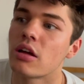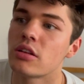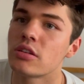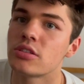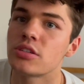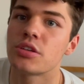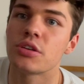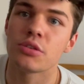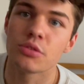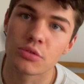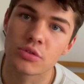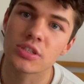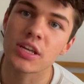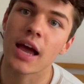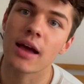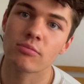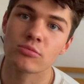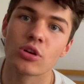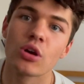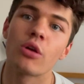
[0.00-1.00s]
to
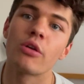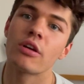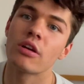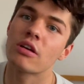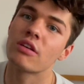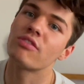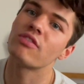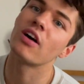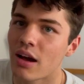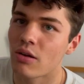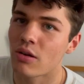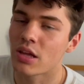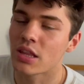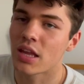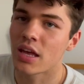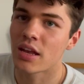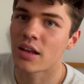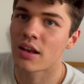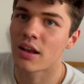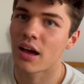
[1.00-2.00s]
Sam's choreographer, and
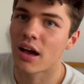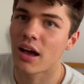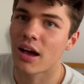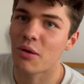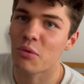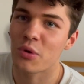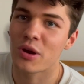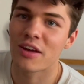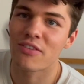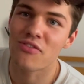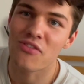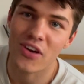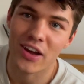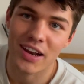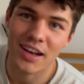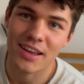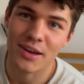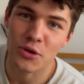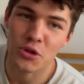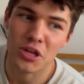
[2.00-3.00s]
then when I
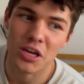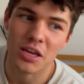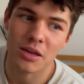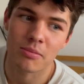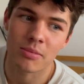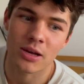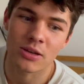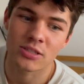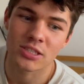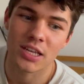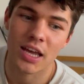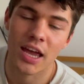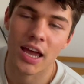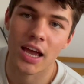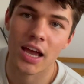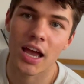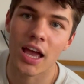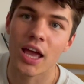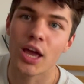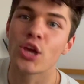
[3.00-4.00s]
finally got the email
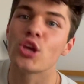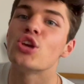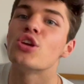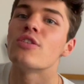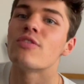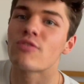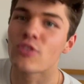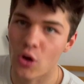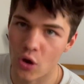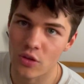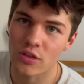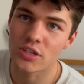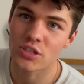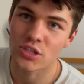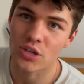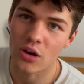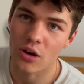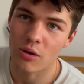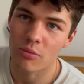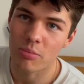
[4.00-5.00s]
saying, you've got the
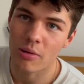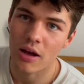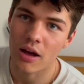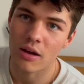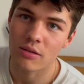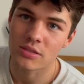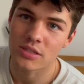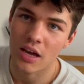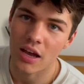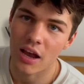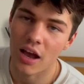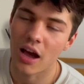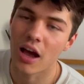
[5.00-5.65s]
job, I was like,